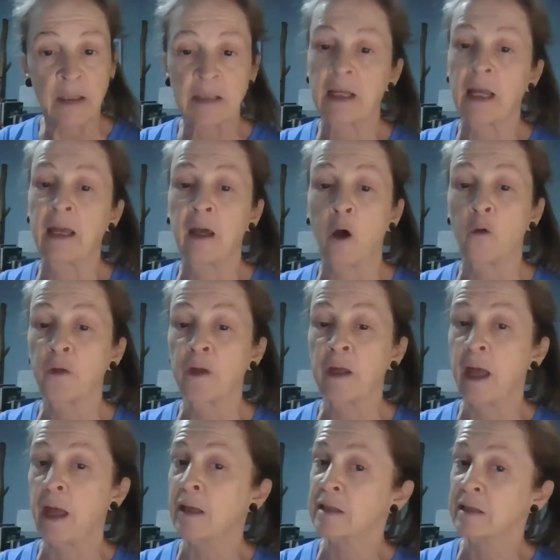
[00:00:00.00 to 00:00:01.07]
stay
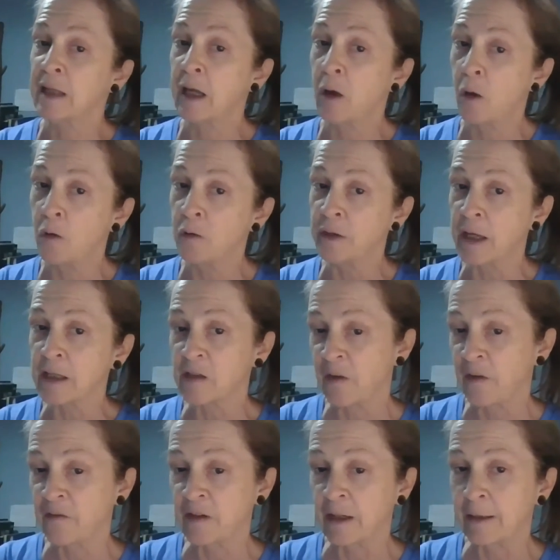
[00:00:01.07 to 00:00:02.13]
healthy, and stay whole, Next
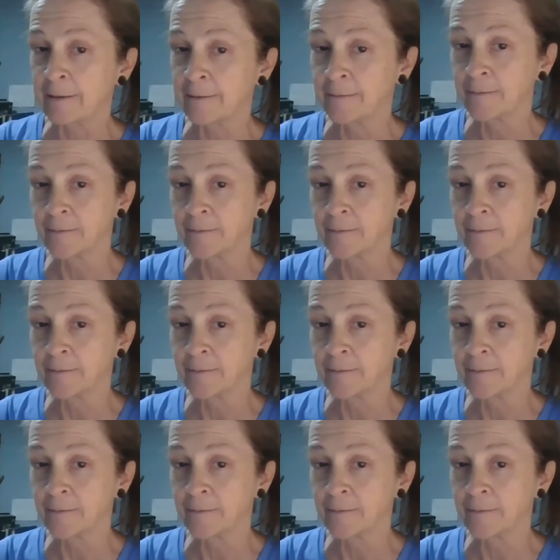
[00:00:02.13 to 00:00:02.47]
50.